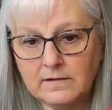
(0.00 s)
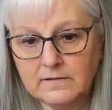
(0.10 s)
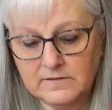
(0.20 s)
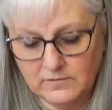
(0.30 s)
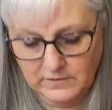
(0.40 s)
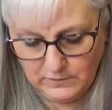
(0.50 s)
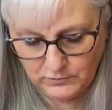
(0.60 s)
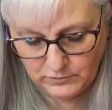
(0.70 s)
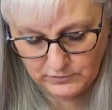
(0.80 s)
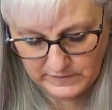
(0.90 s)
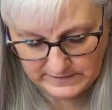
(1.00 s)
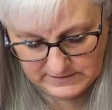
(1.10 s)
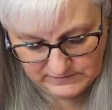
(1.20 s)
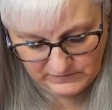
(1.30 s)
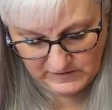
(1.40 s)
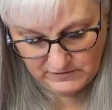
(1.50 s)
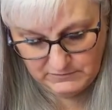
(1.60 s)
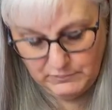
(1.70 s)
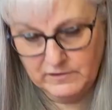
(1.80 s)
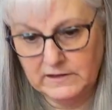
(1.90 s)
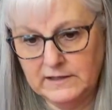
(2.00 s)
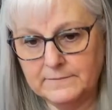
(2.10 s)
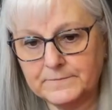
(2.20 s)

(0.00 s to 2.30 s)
So, oh, that is very pretty.